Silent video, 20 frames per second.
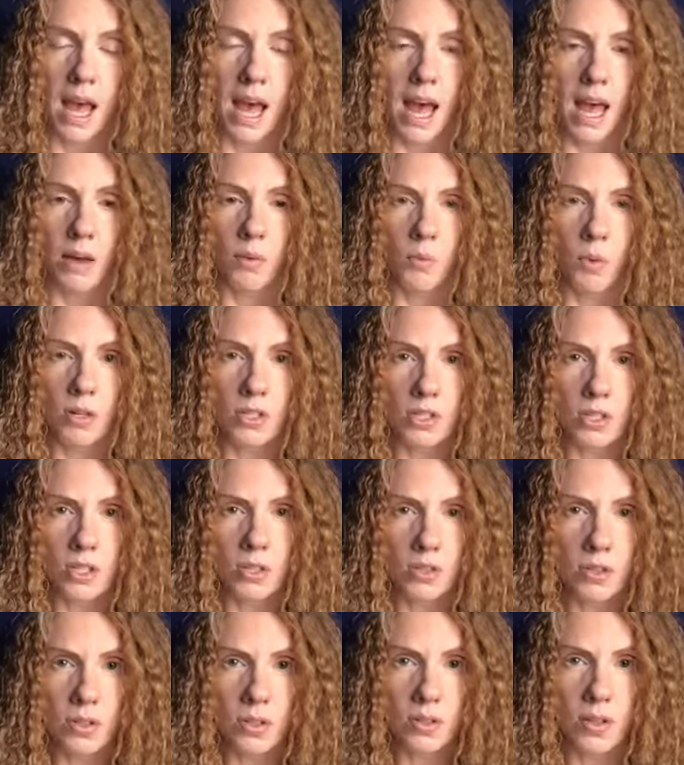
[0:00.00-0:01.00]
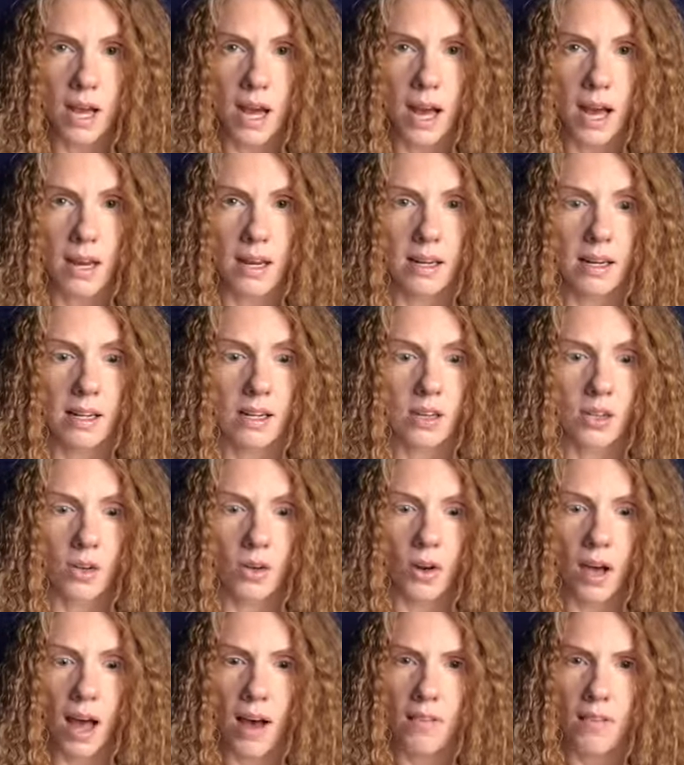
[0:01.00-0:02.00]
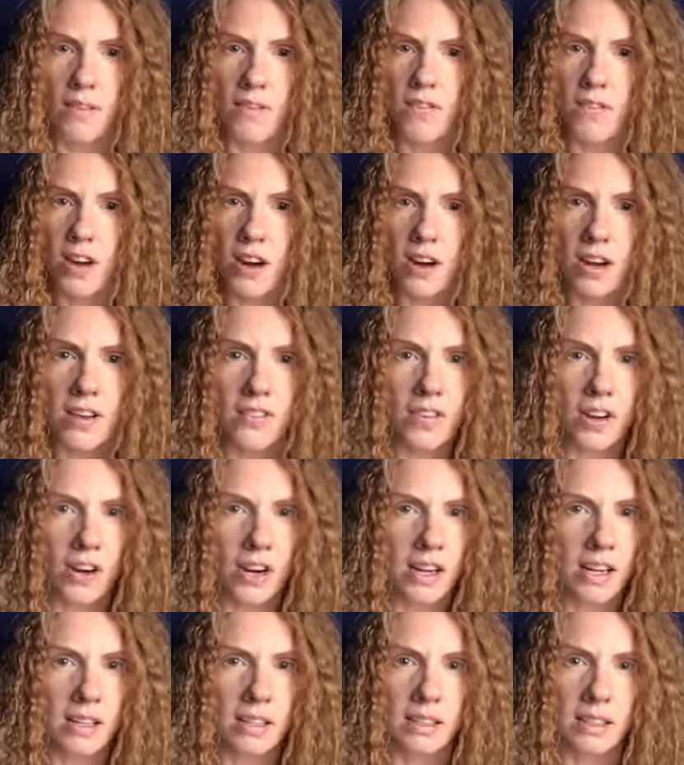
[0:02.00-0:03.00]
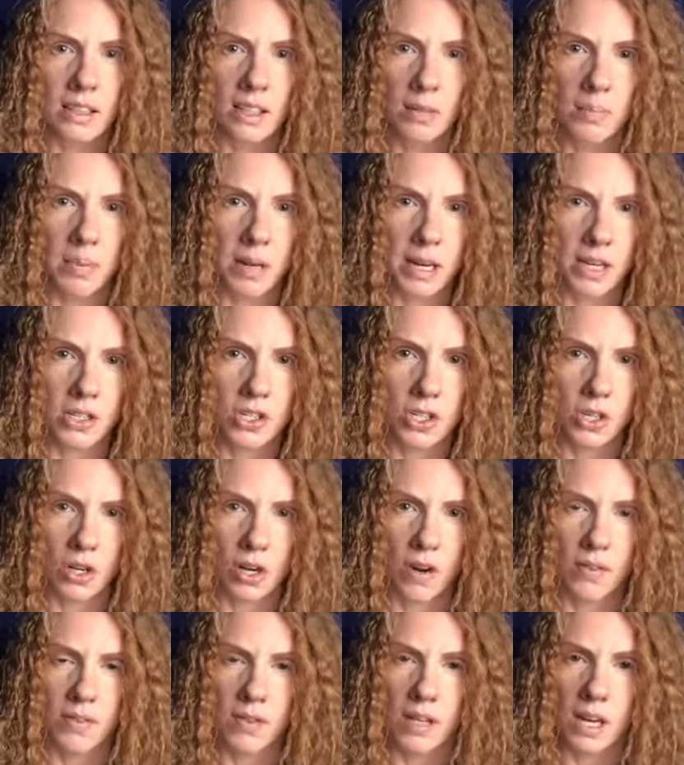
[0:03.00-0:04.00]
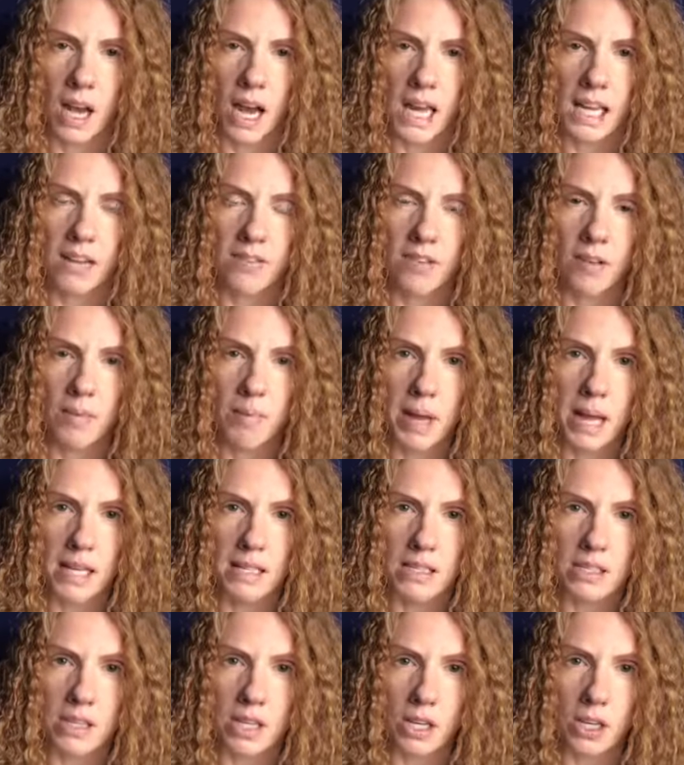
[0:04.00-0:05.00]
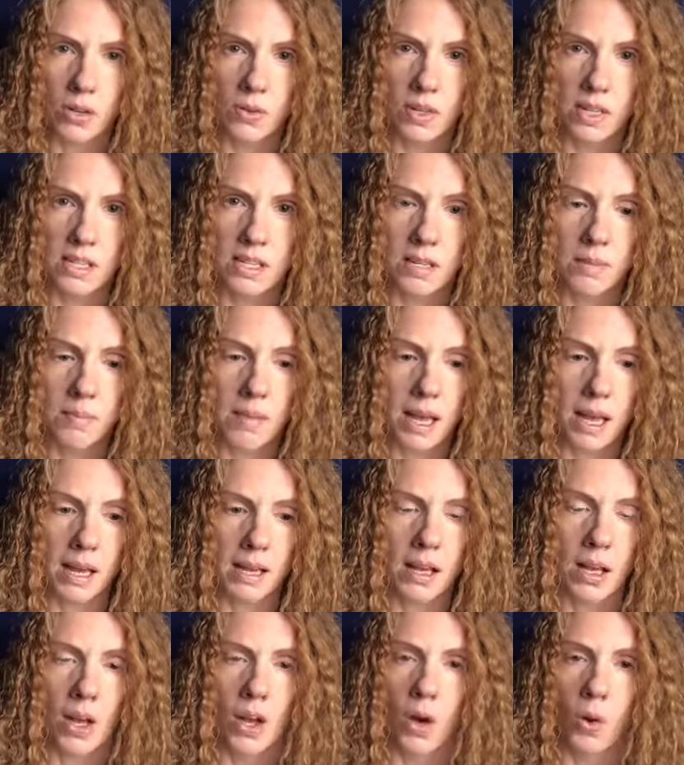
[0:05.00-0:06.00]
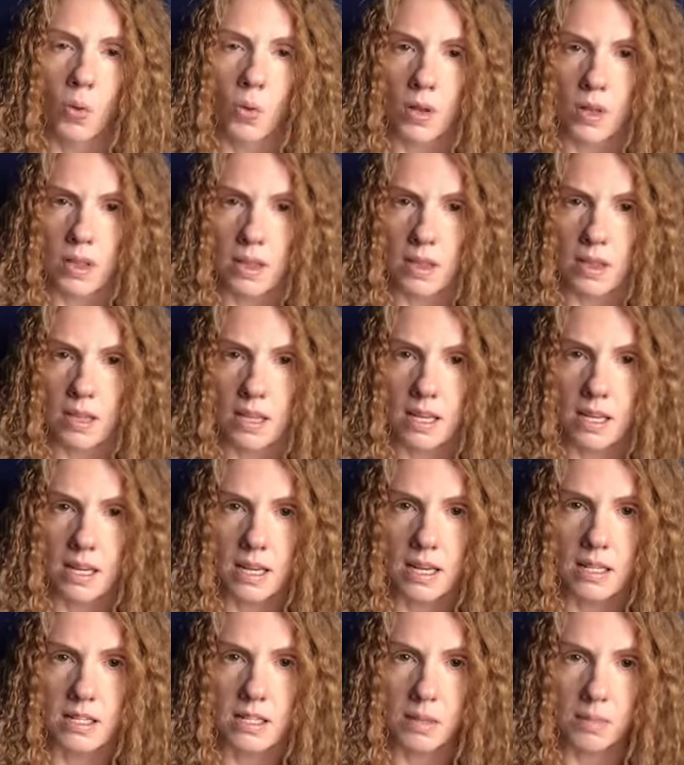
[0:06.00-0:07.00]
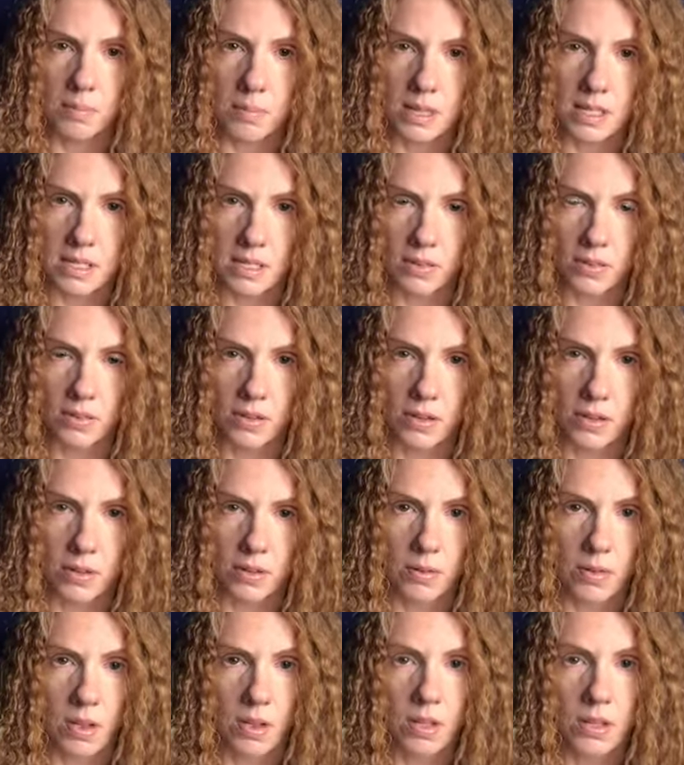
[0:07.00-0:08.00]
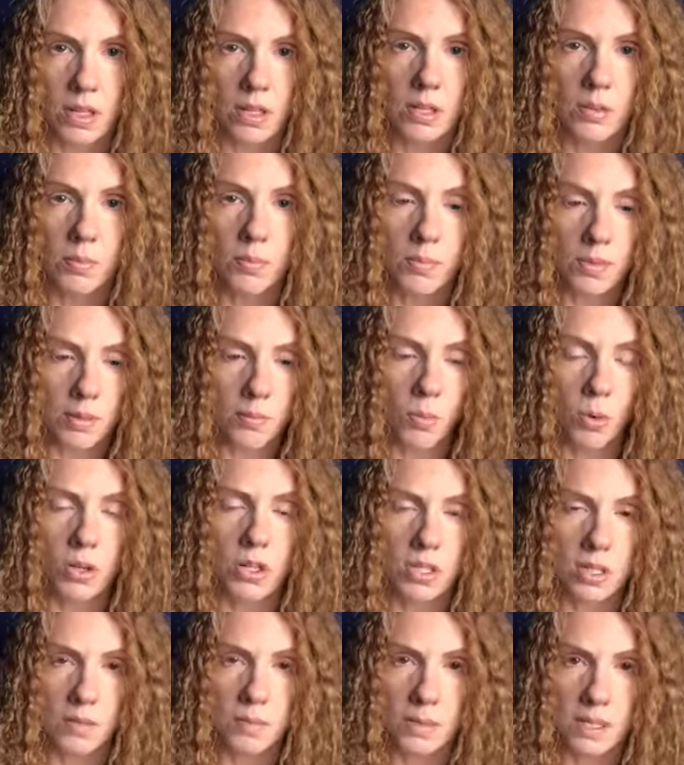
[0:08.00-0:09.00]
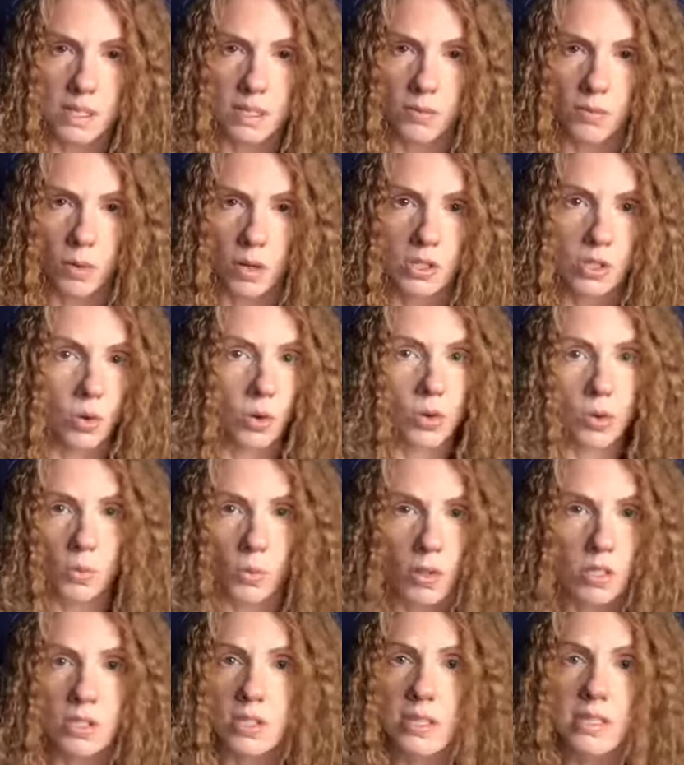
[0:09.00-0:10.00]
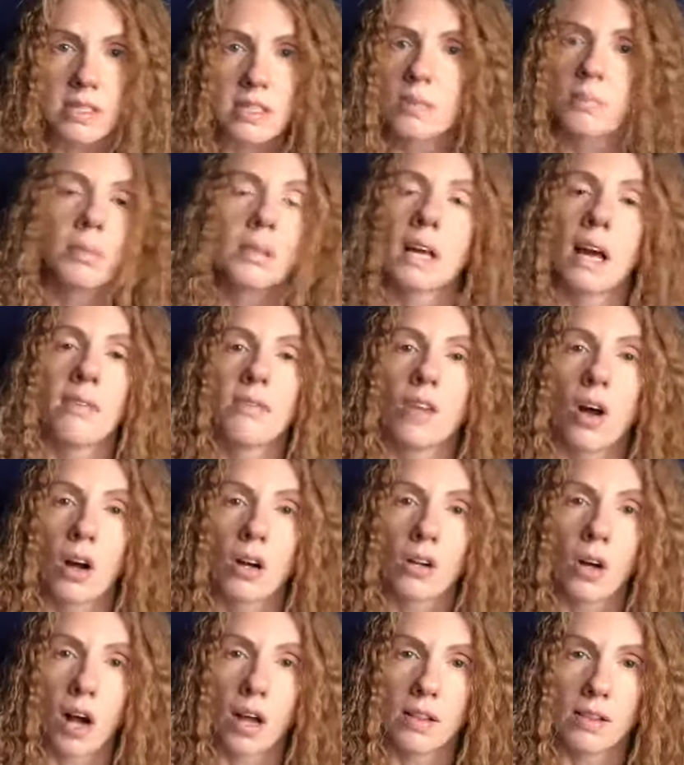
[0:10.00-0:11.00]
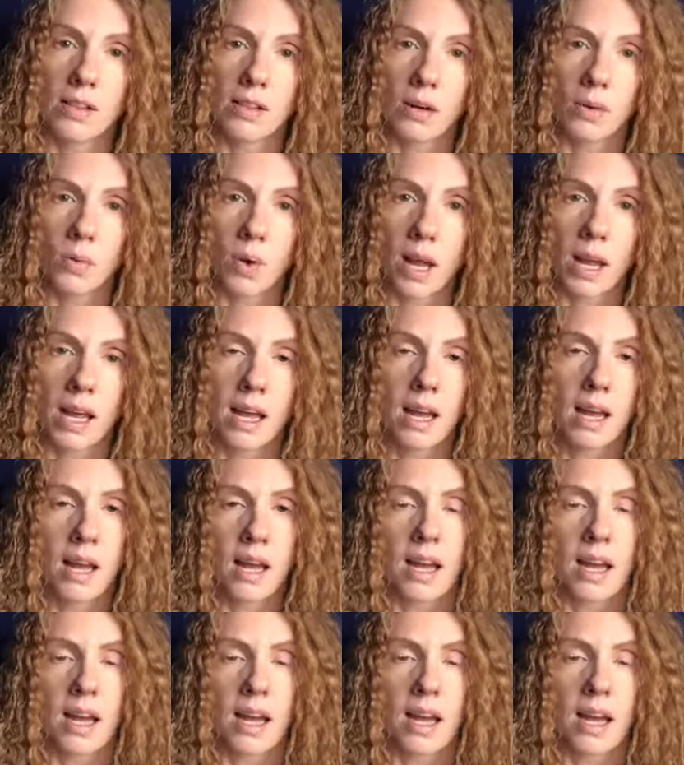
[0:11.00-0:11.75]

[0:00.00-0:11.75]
And once you do that, you'll have a very, very clear picture of the kind of amends that you need to make with the submissive, the more submissive ones, or the ones that simply have not gotten their way.